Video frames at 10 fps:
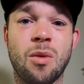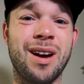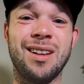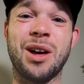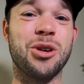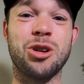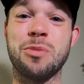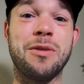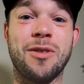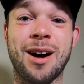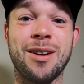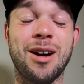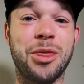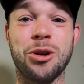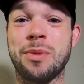Well, I thought it would be fun.
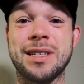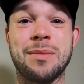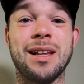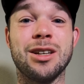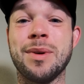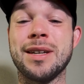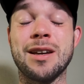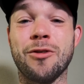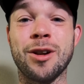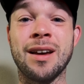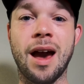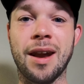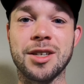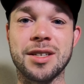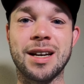I thought it would be something a little bit different,
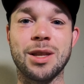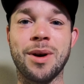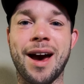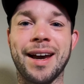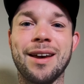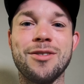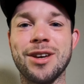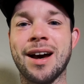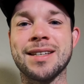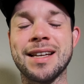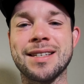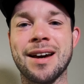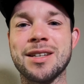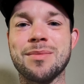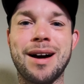and it's just another way I can give you guys an
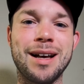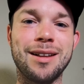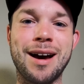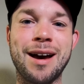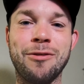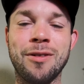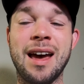insight into my life,